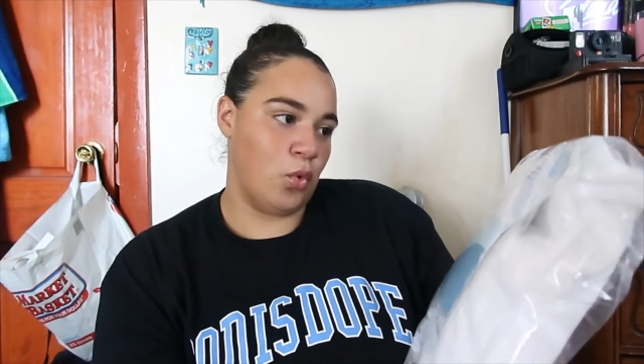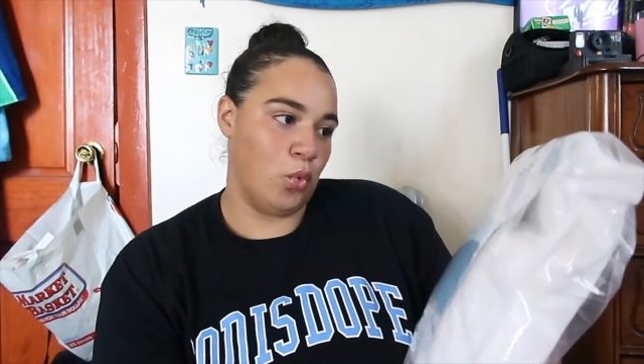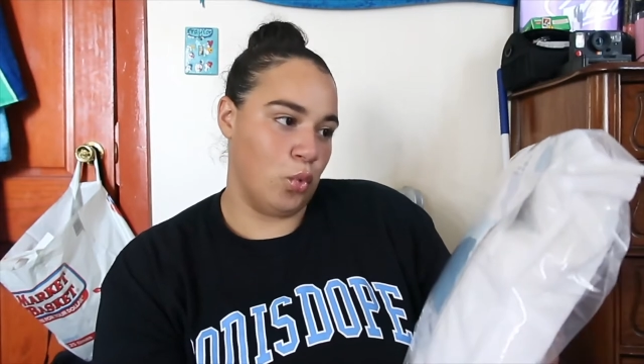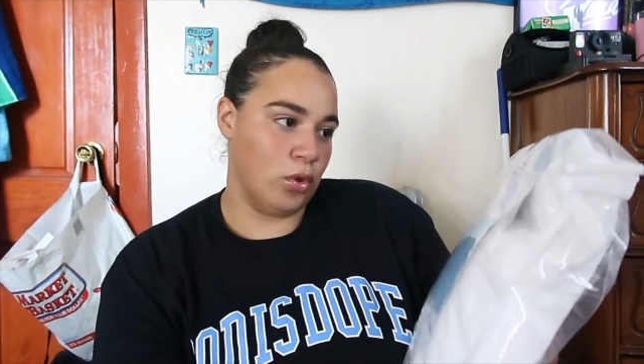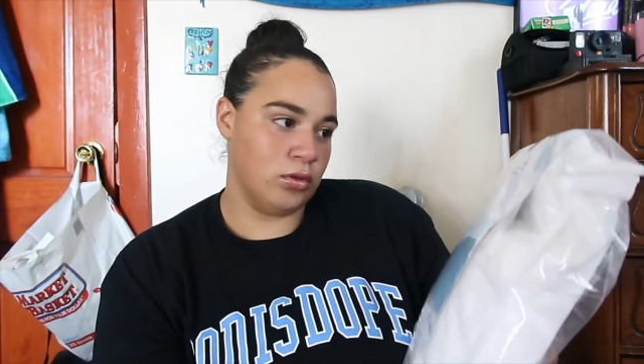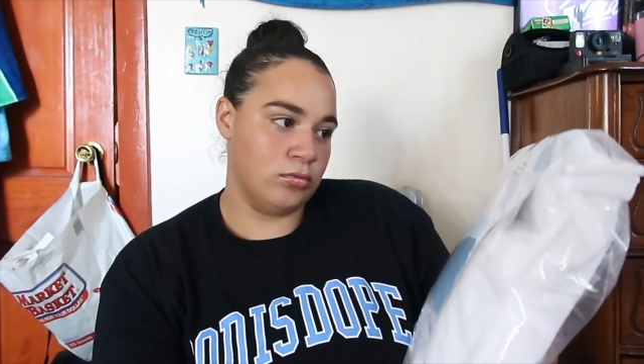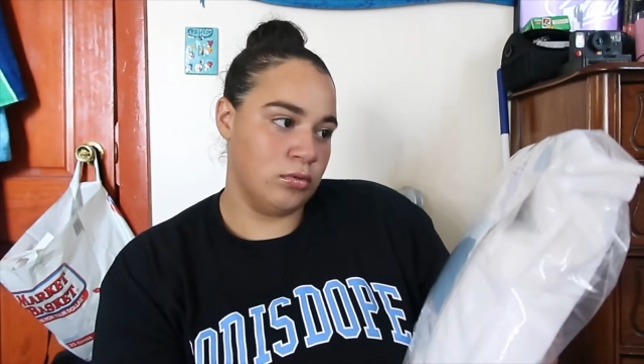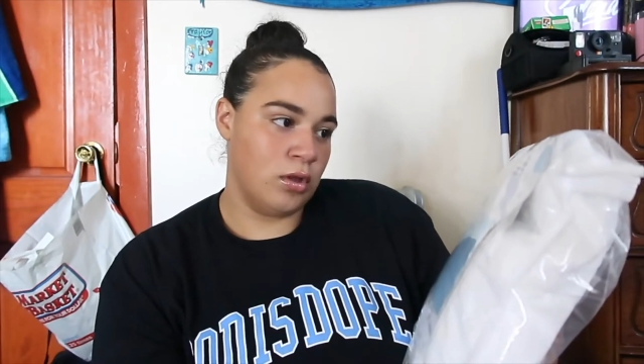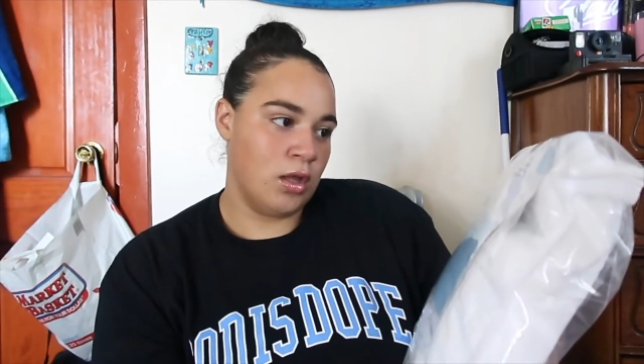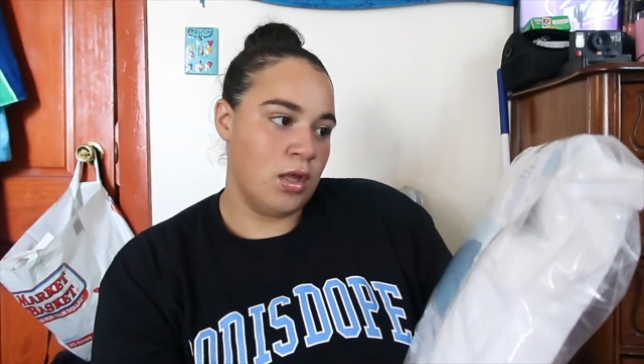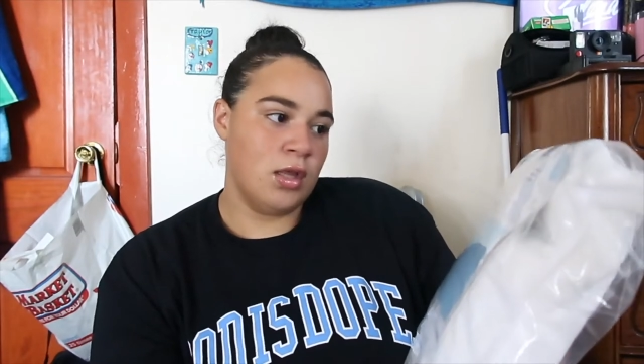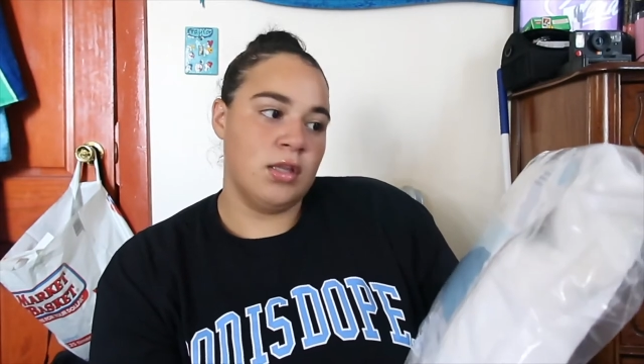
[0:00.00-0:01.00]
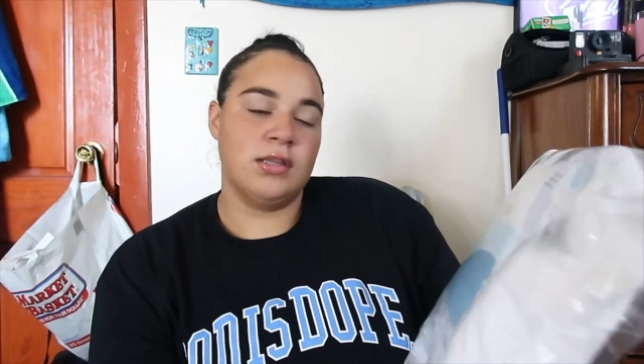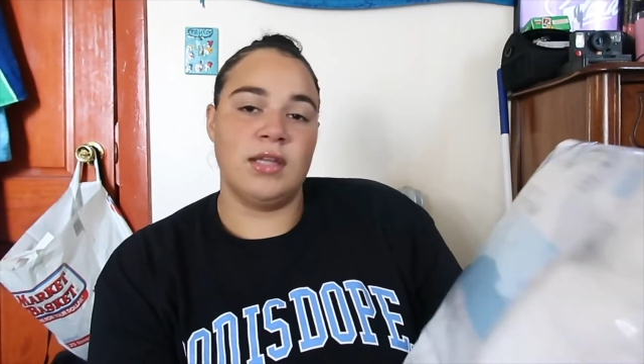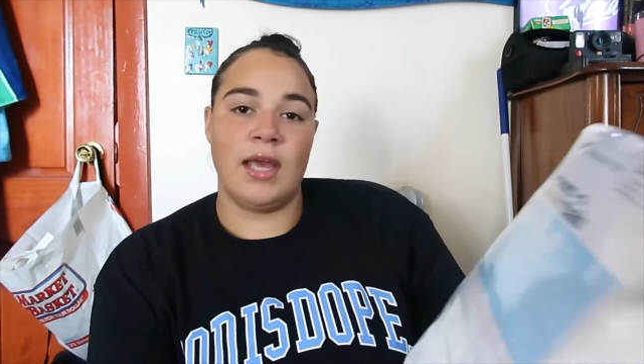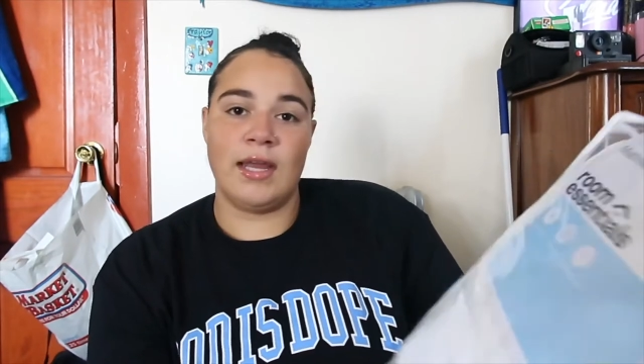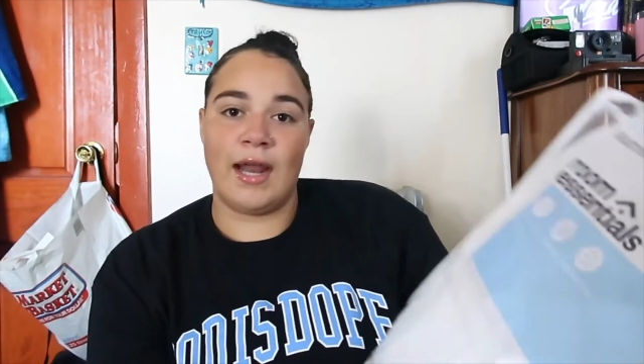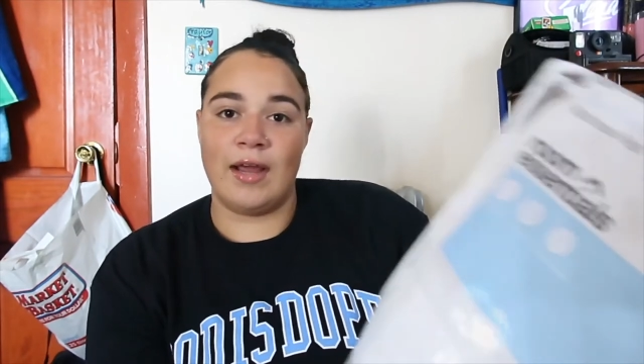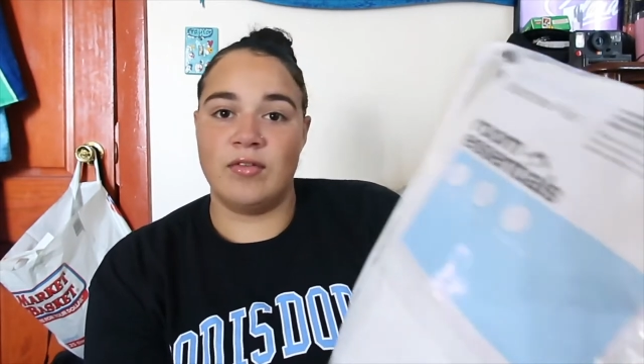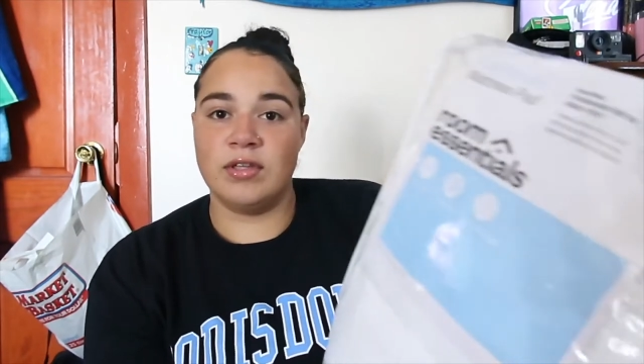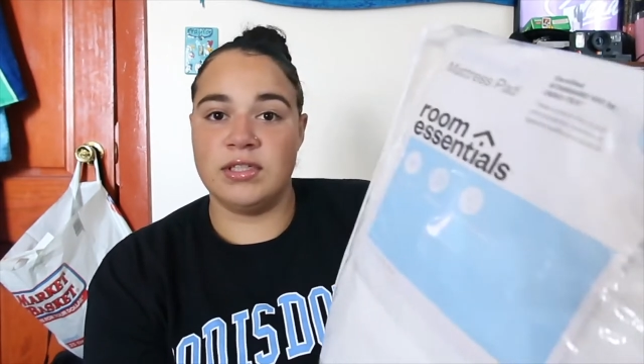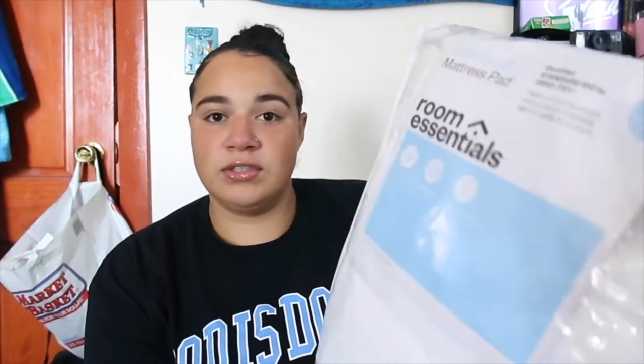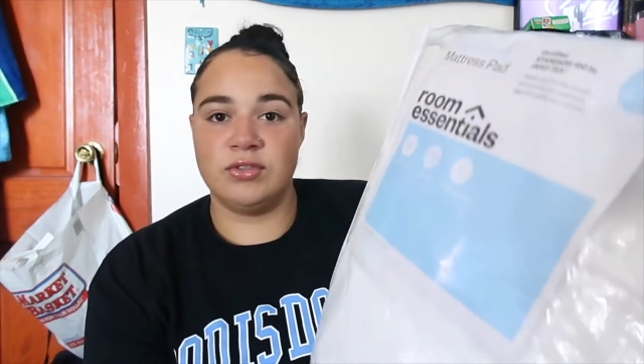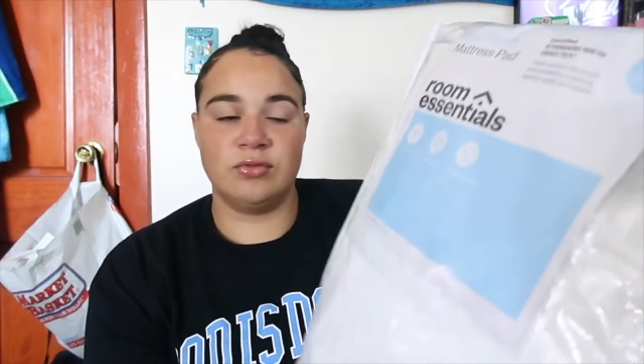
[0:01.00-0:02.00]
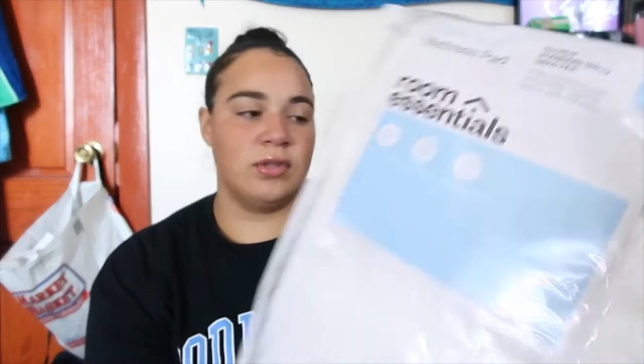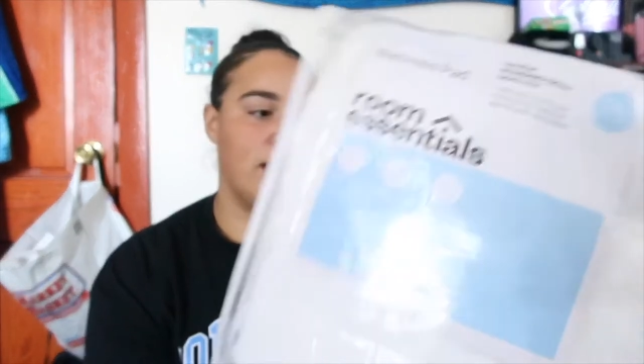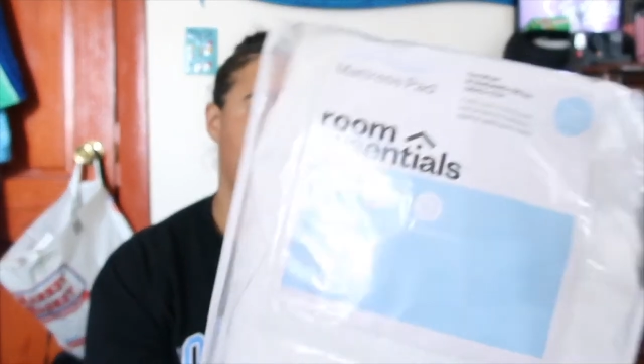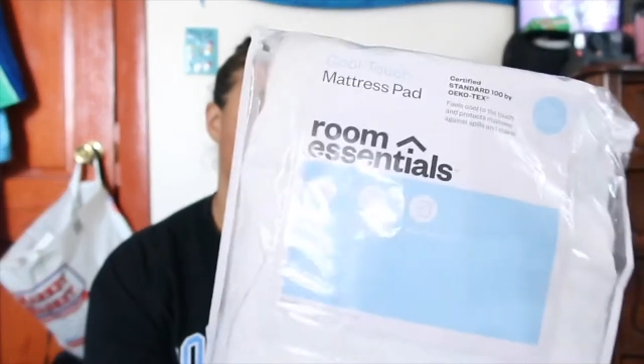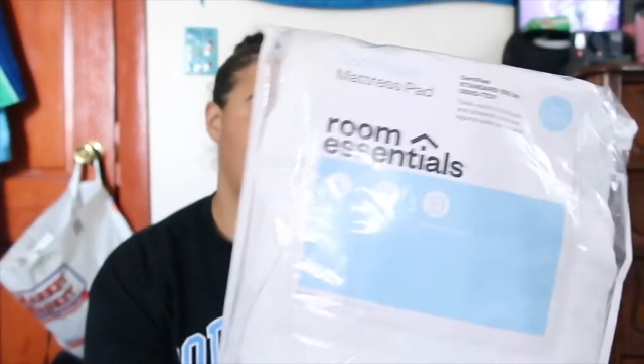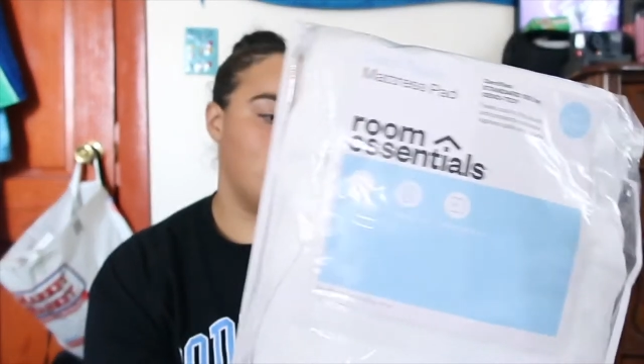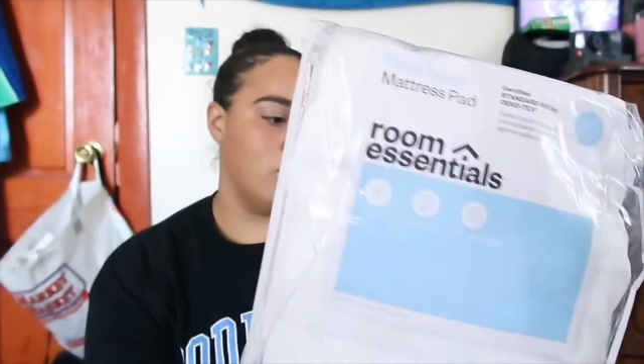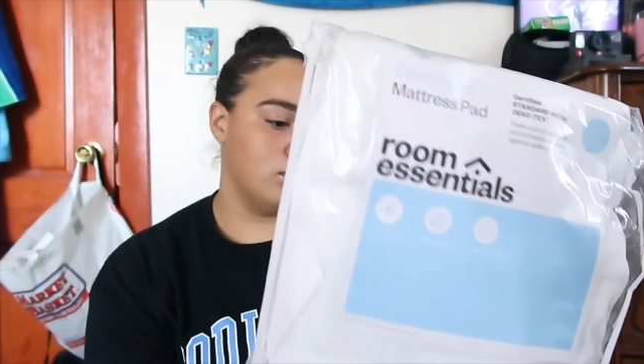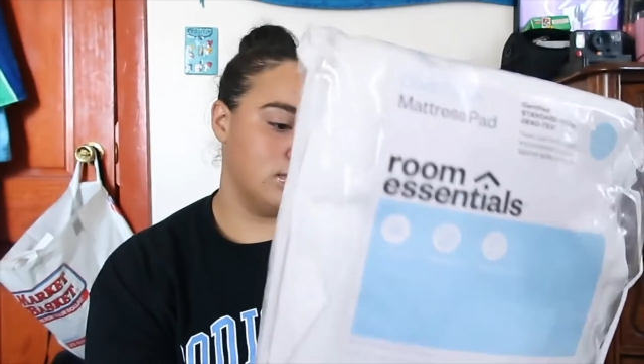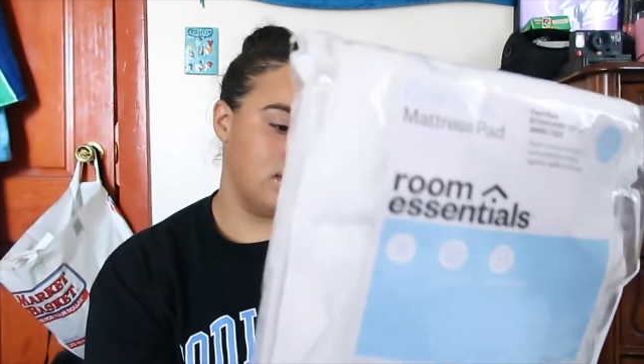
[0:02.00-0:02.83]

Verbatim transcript: cool and i really do like hold